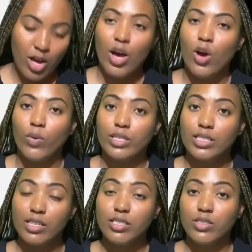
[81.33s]
which
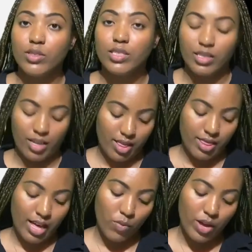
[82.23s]
tells us
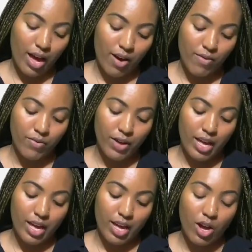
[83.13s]
that we have
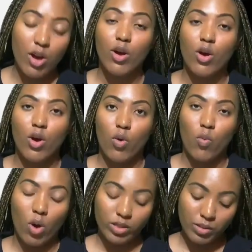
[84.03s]
a
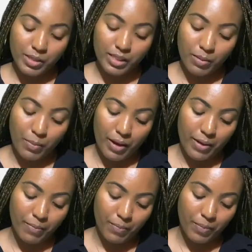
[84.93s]
water bill to pay,
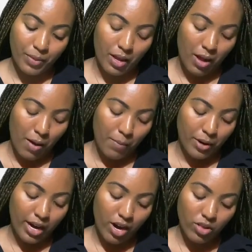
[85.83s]
but
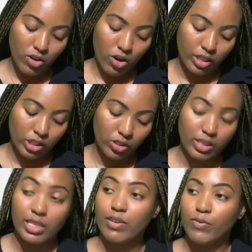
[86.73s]
here are the conditions they
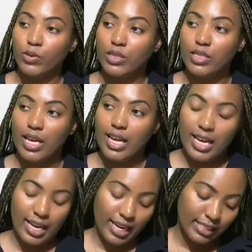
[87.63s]
give us.
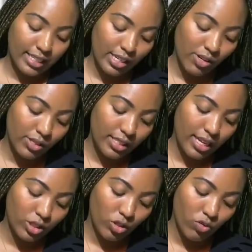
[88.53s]
They tell us that
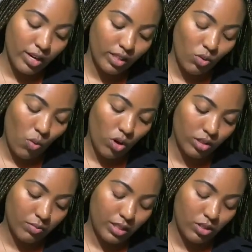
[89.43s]
to rent the water
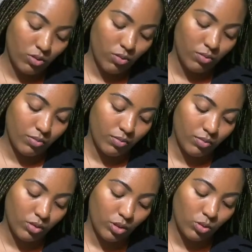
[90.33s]
meter,
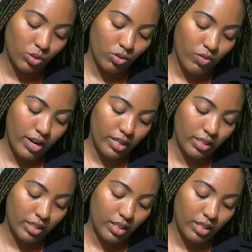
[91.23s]
so to rent